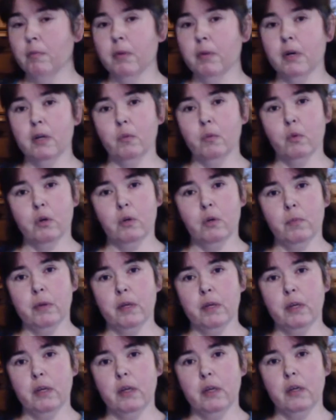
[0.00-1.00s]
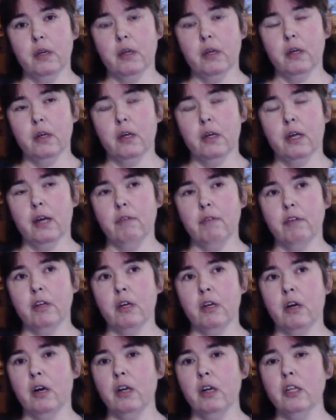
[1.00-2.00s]
everybody will be
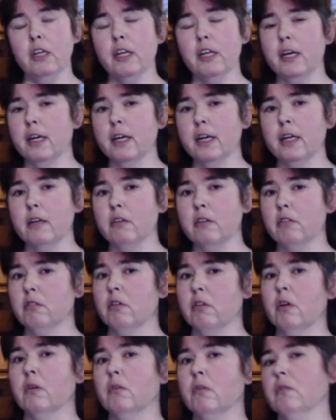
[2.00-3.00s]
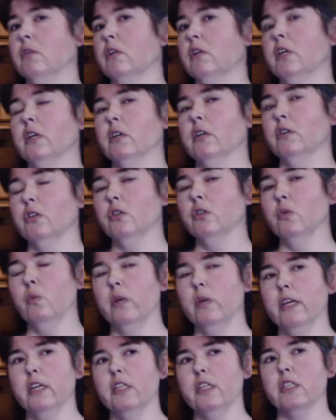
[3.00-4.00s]
having holidays, so the
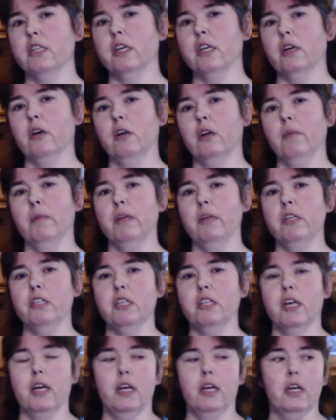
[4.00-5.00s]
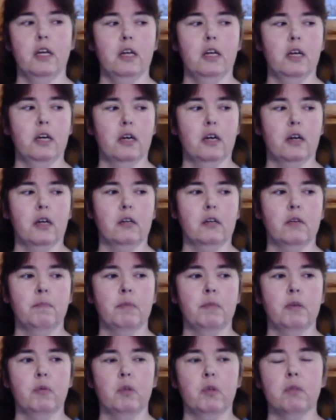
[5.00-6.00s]
2 weeks they're going to be staying
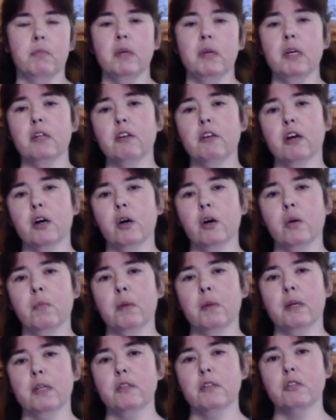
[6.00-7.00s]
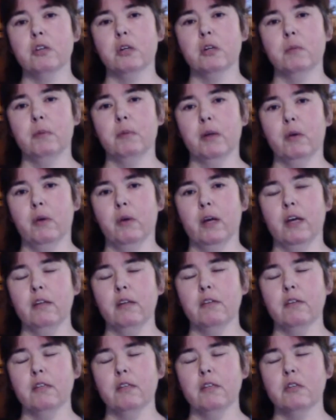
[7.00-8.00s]
here with me at home, and it's going to be
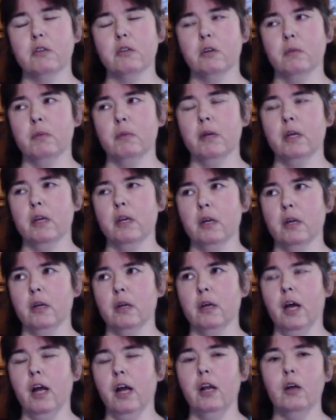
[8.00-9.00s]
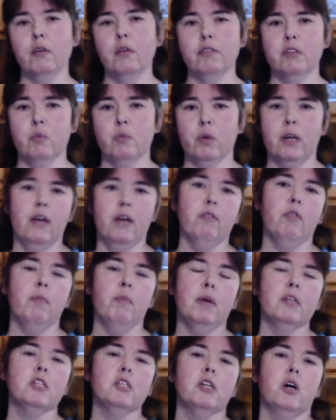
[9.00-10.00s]
great. It's going to be I love it when
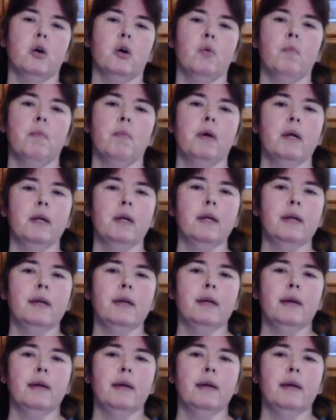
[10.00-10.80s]
everybody's home.